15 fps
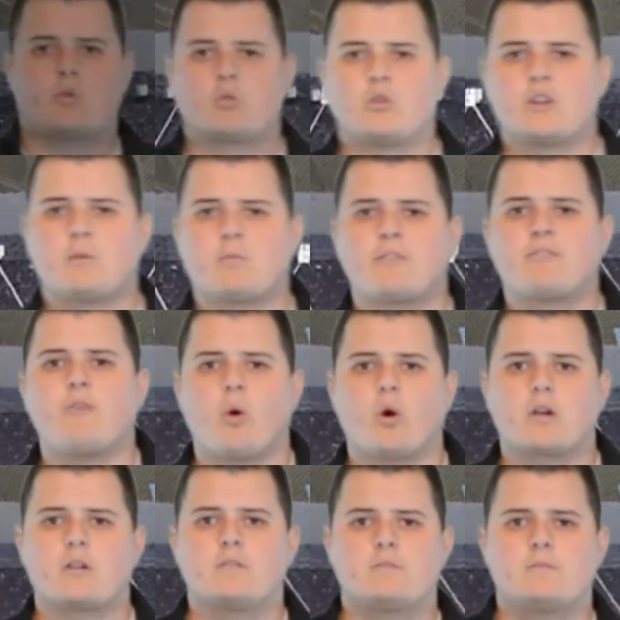Rule number
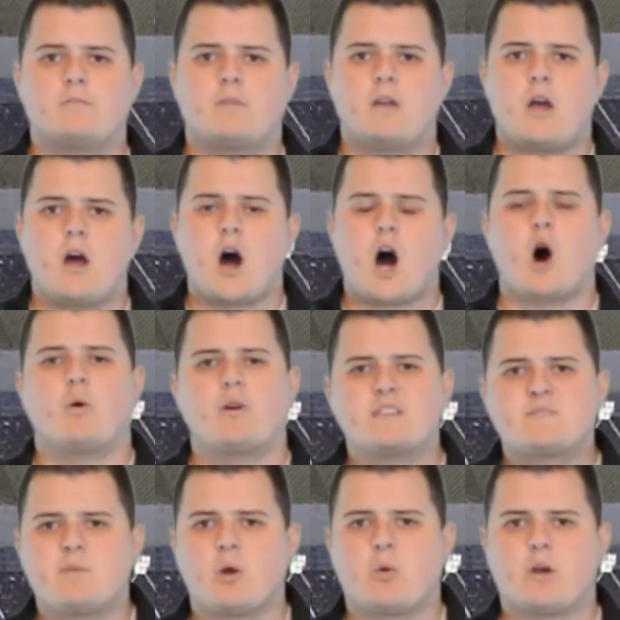4.
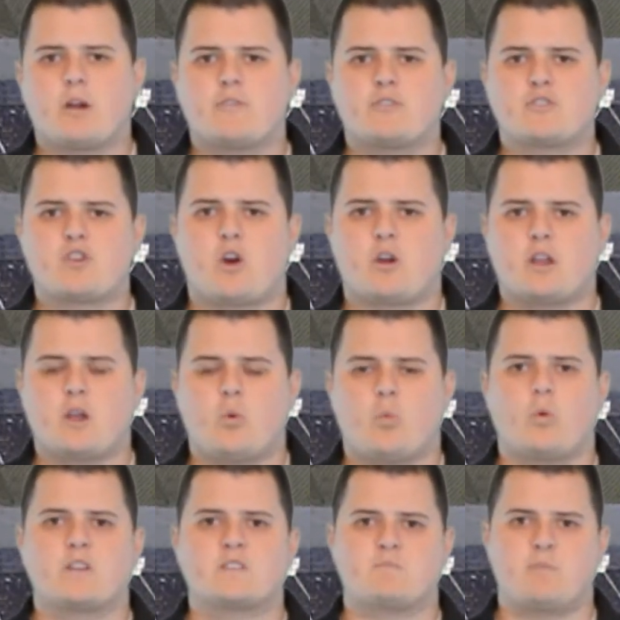Always be aware of your target
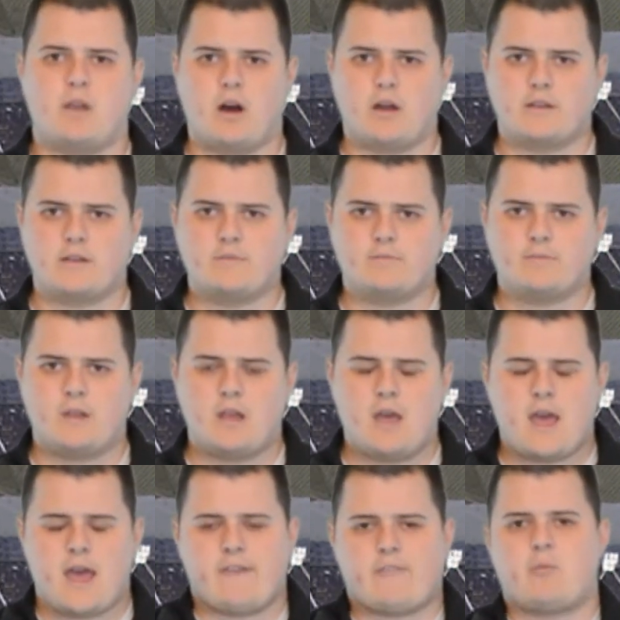and what is beyond it.
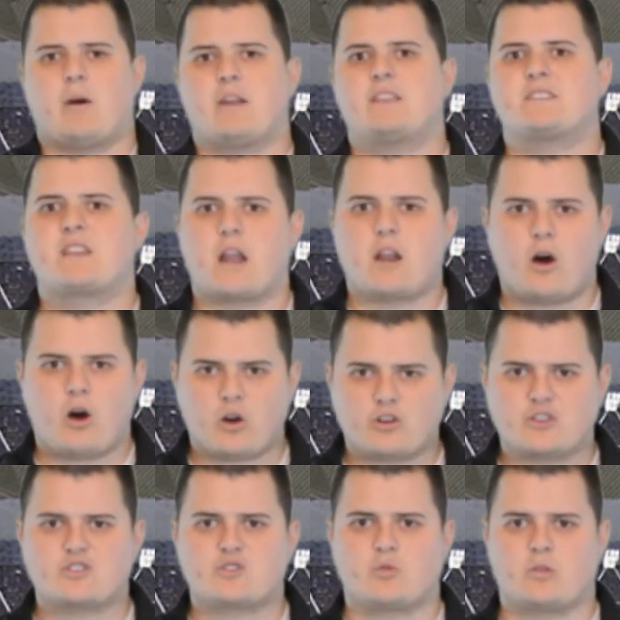Everybody's got a
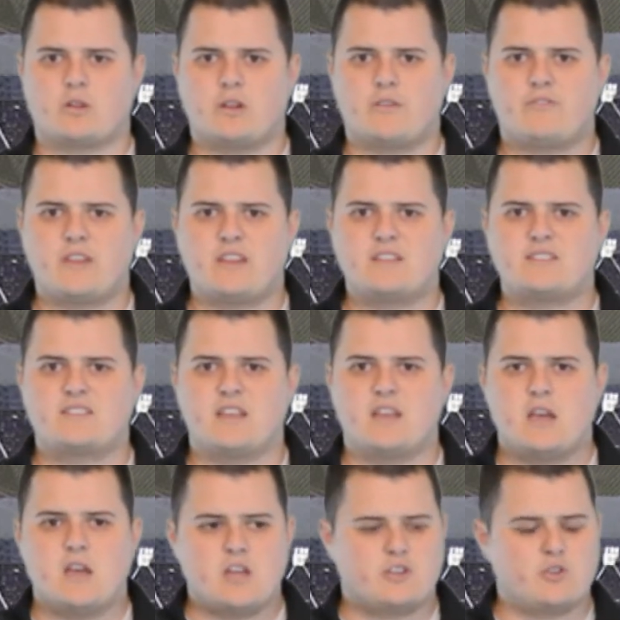horror story of things
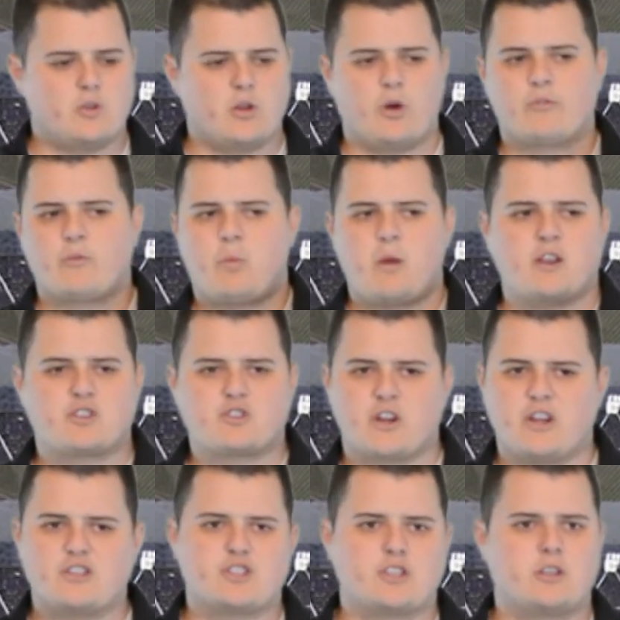that, due to
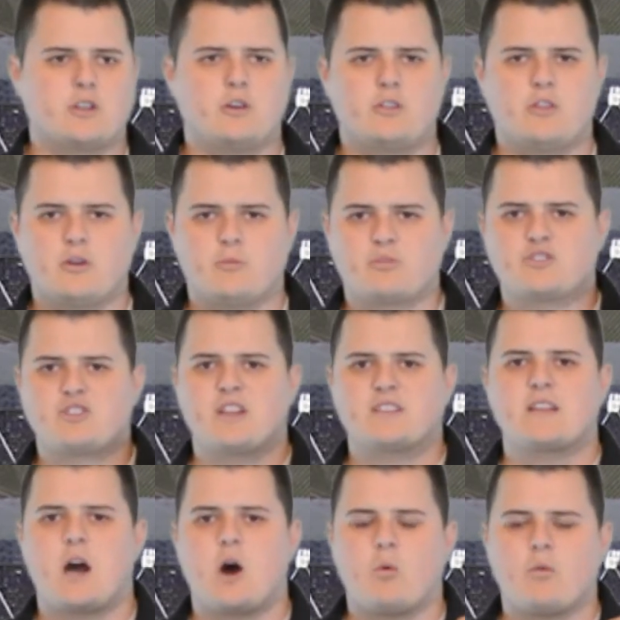overpenetration, the
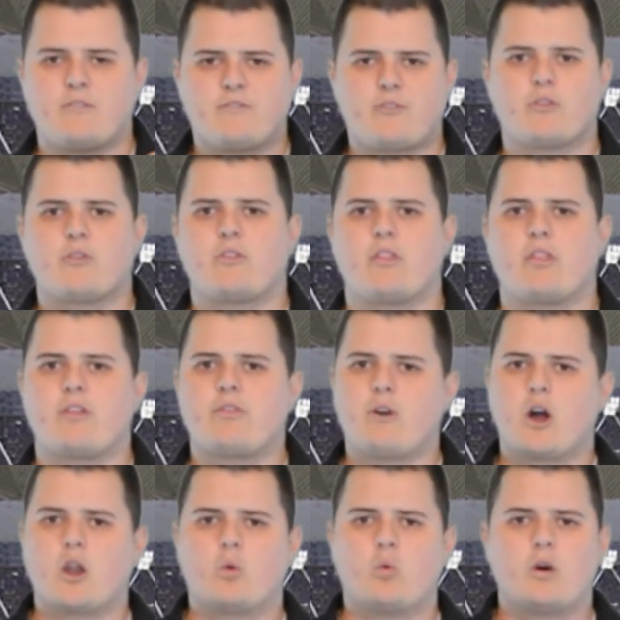projectile went further than they
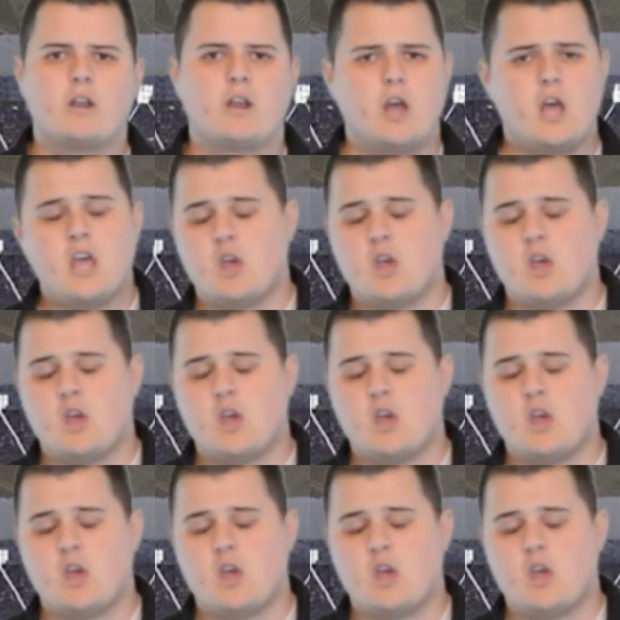thought it would.